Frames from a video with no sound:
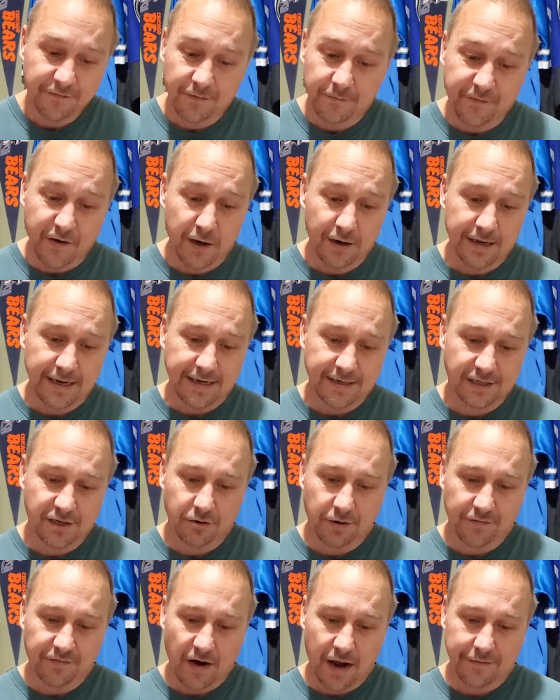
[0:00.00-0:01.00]
Philly,
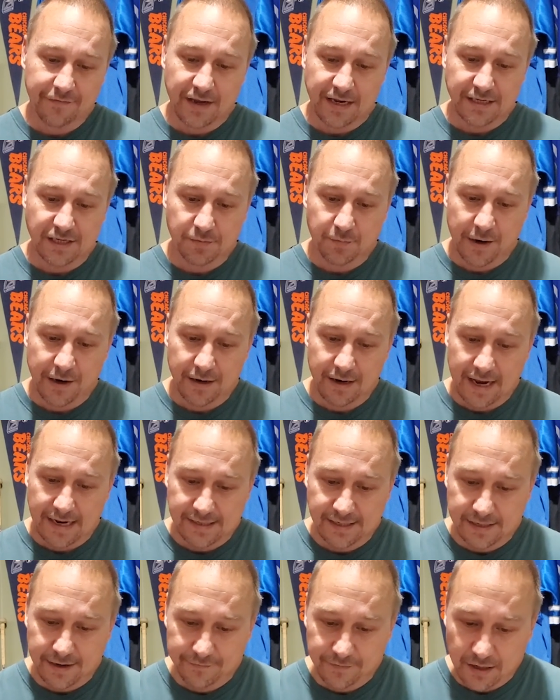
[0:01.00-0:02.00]
2-5 against spread
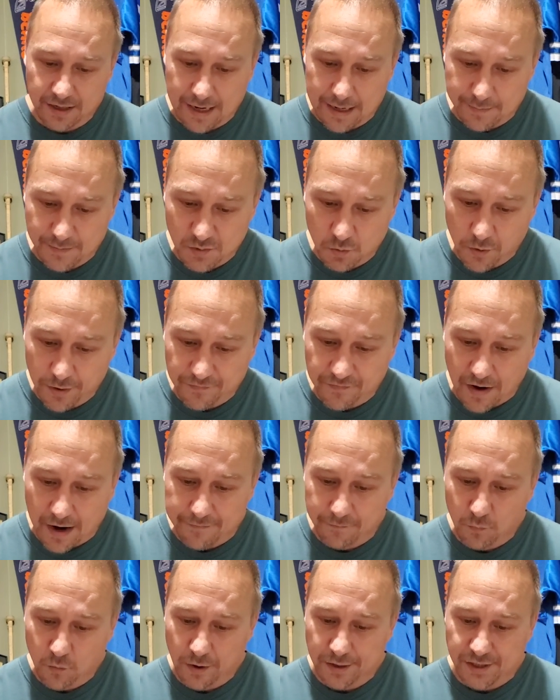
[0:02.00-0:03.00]
last 7 games,
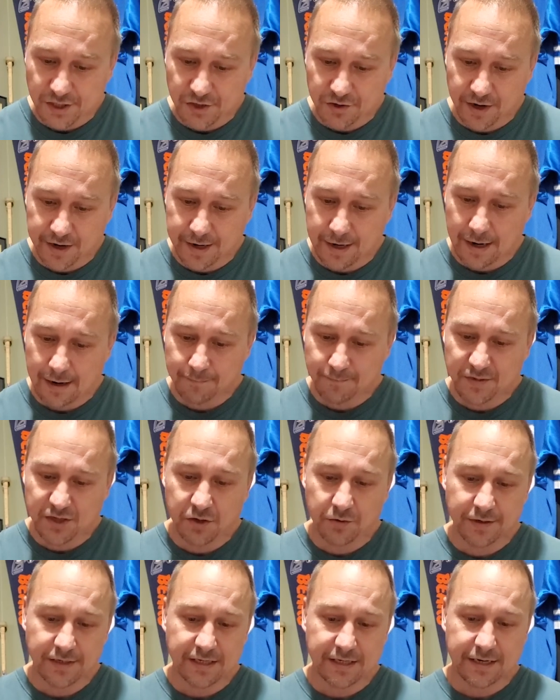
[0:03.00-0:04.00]
1-5-1 straight up,
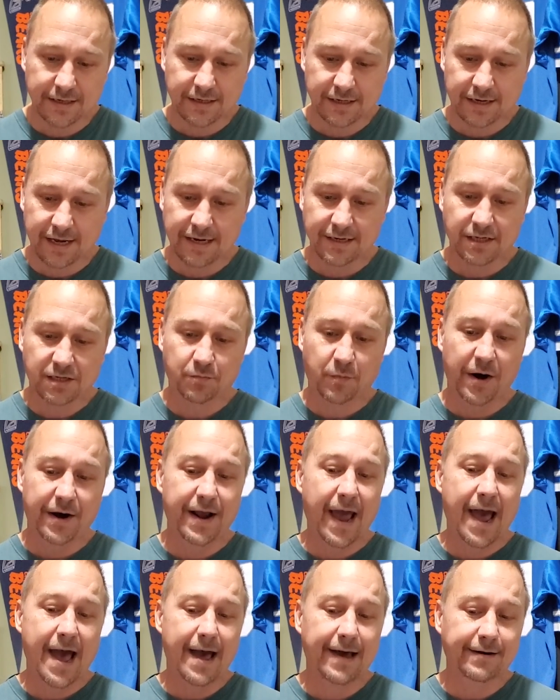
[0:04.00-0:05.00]
2-6 against spread
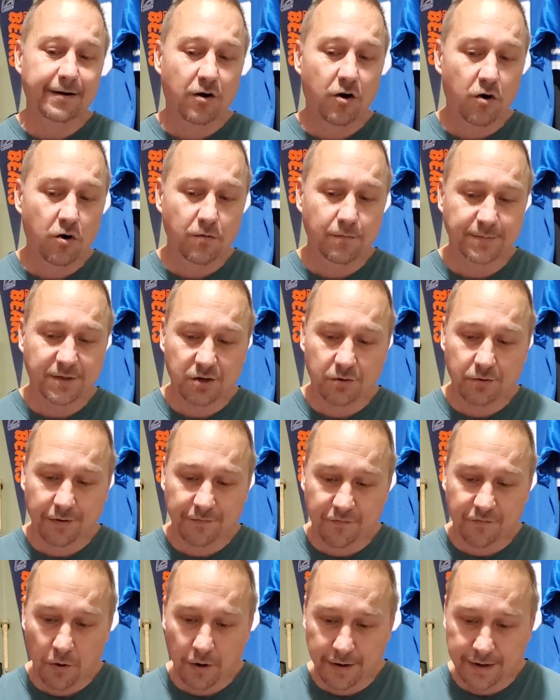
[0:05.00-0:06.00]
at home,
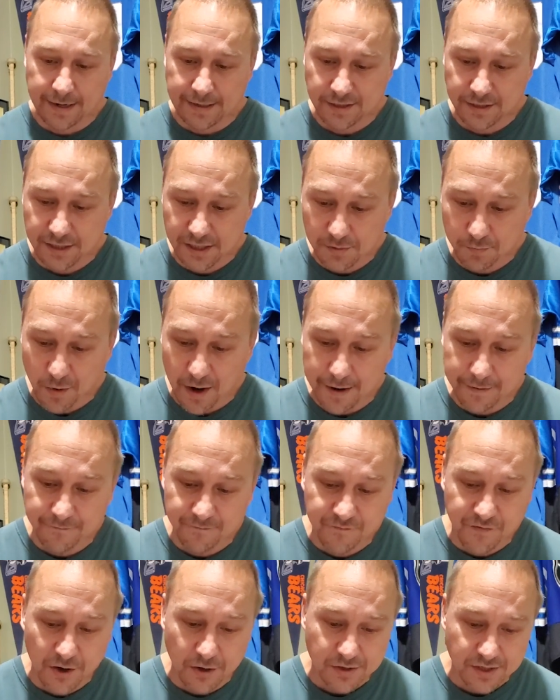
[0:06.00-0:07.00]
2-4 against the spread
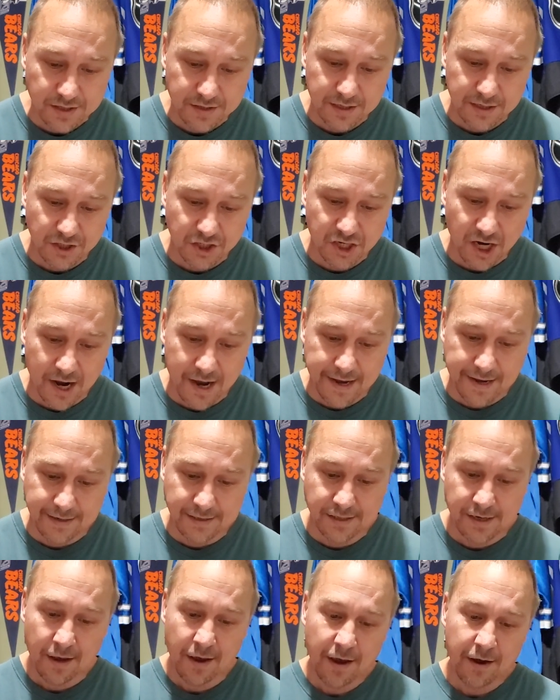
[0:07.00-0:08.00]
versus the
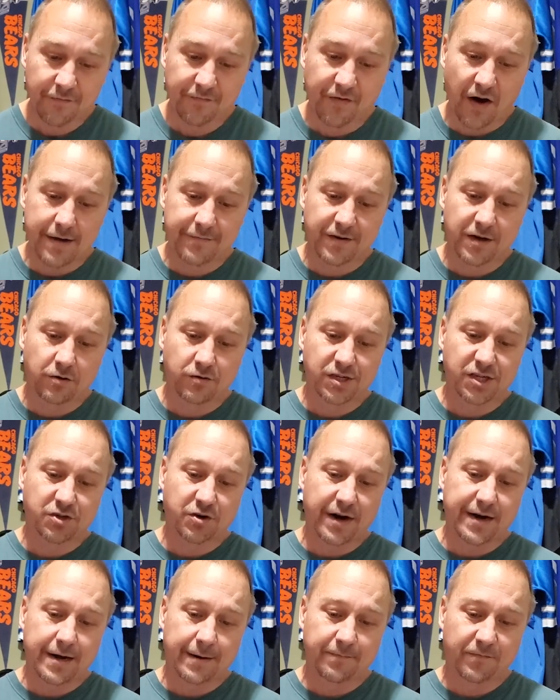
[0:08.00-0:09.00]
Giants, 5-0
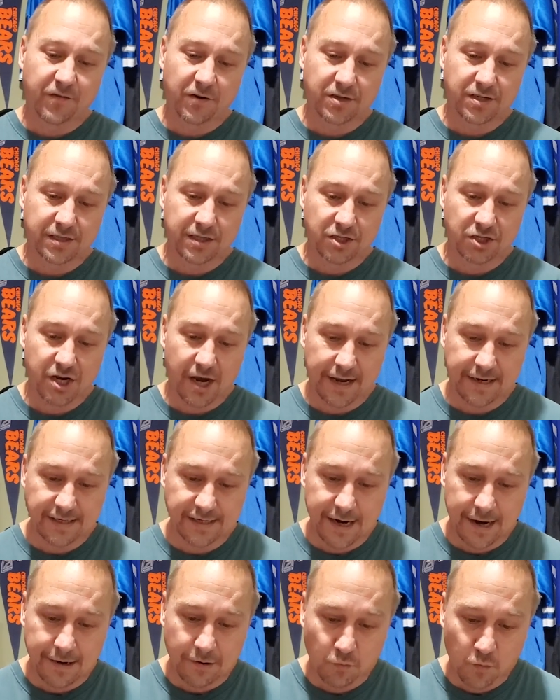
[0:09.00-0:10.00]
straight up versus the Giants,
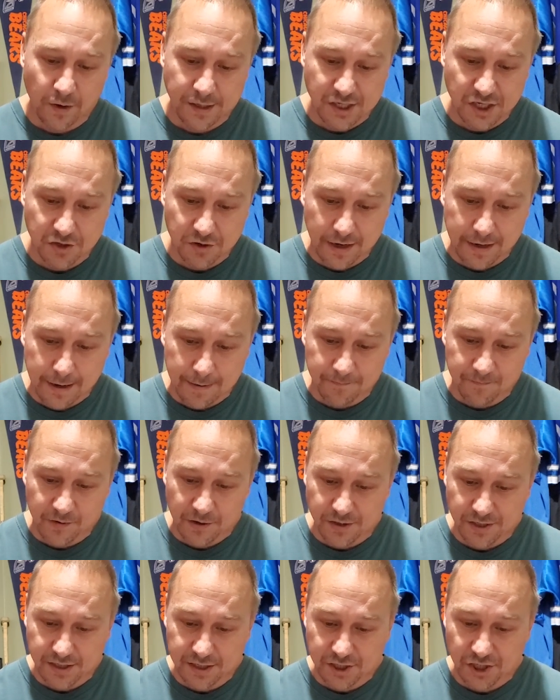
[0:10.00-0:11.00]
9-1 straight up
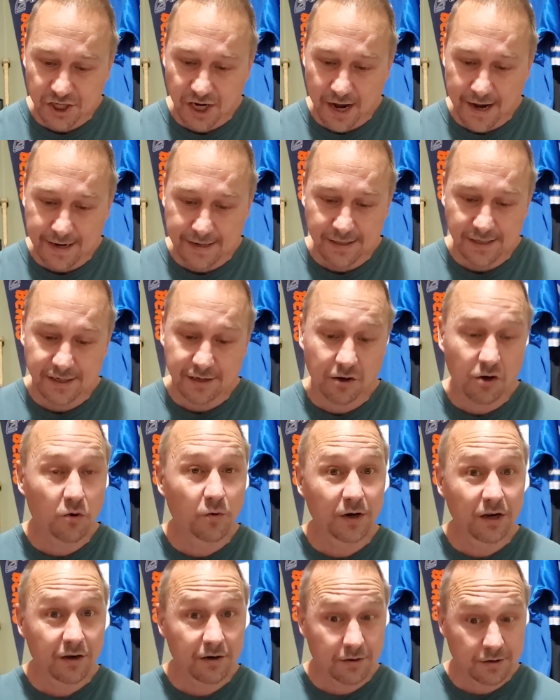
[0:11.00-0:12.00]
versus the Giants to go
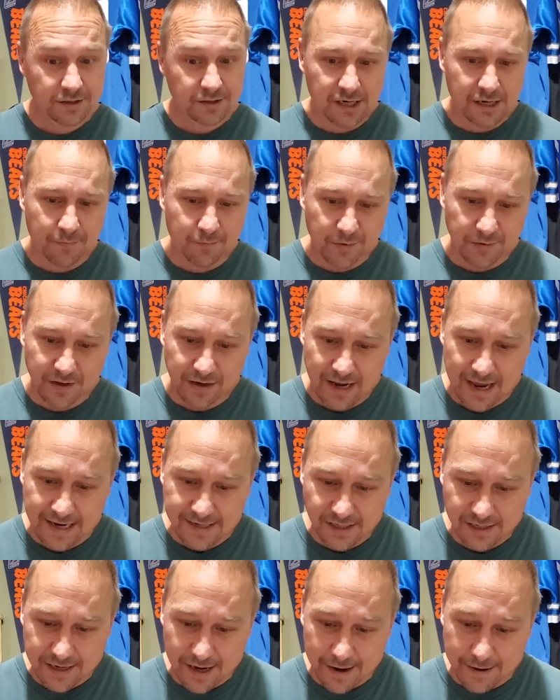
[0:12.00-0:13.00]
a little deeper the
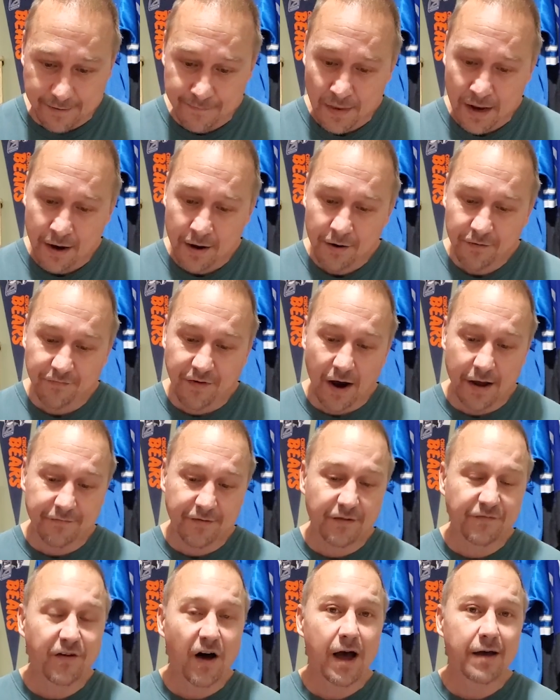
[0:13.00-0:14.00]
last 10,
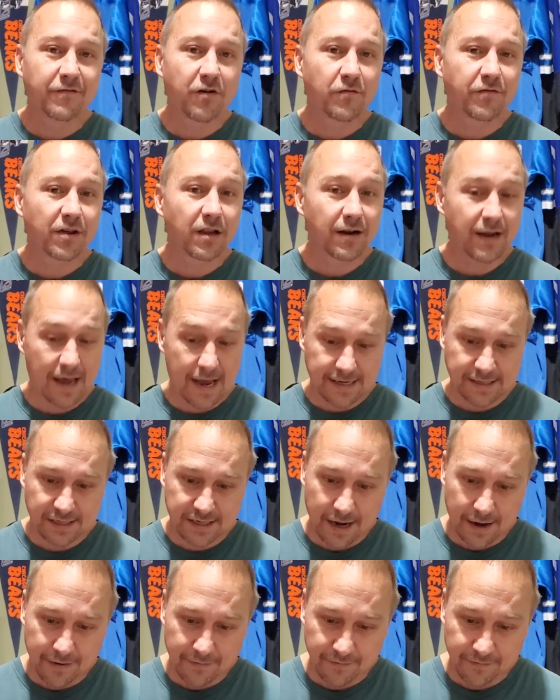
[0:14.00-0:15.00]
5-5 over the last
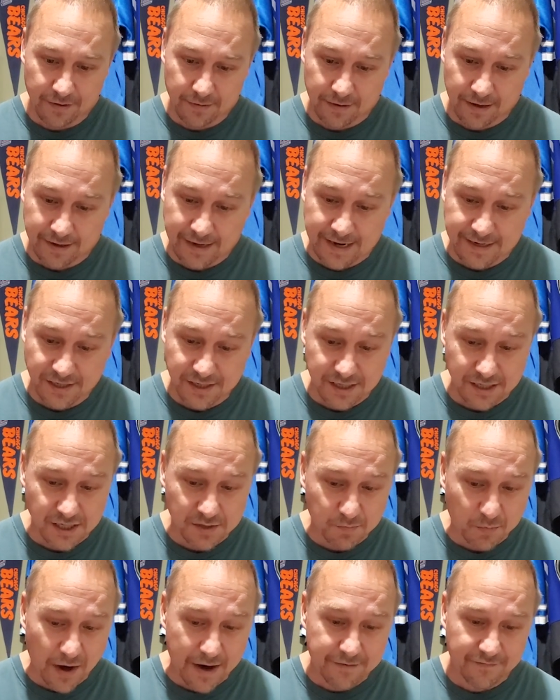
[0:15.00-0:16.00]
10 against the
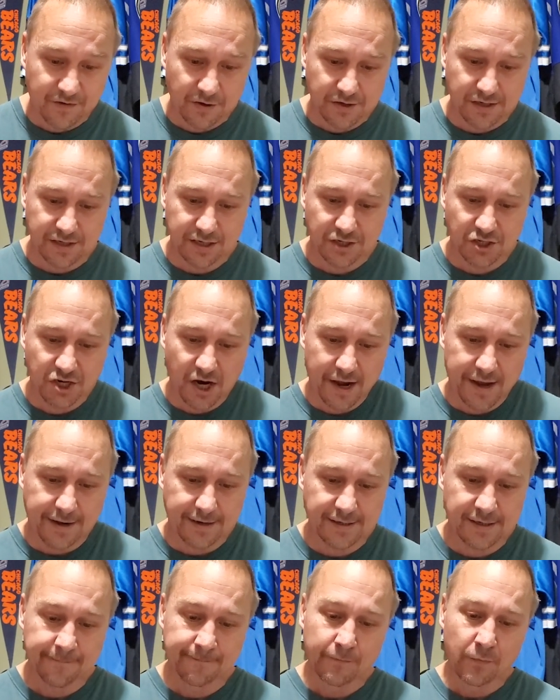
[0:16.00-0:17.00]
spread versus the
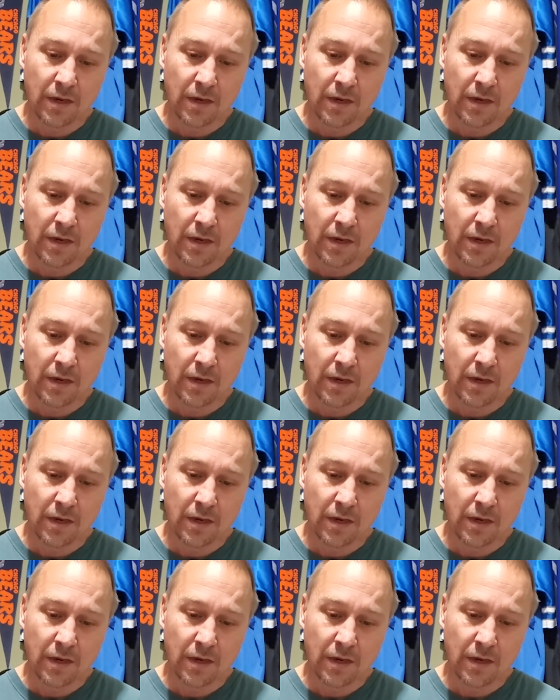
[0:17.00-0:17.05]
Giants,